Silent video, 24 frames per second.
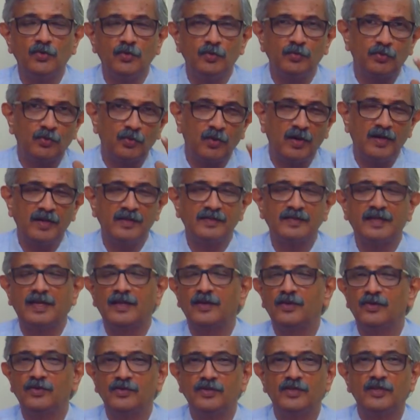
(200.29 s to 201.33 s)
You provide a
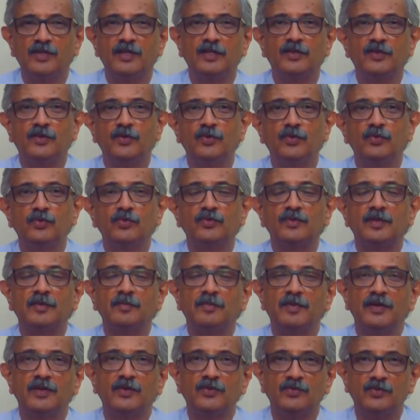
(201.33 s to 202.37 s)
psychological cue to
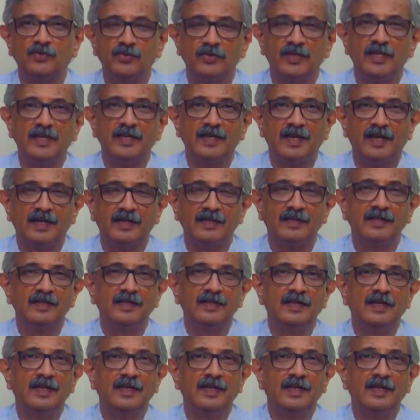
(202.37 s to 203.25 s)
somebody who's looking at,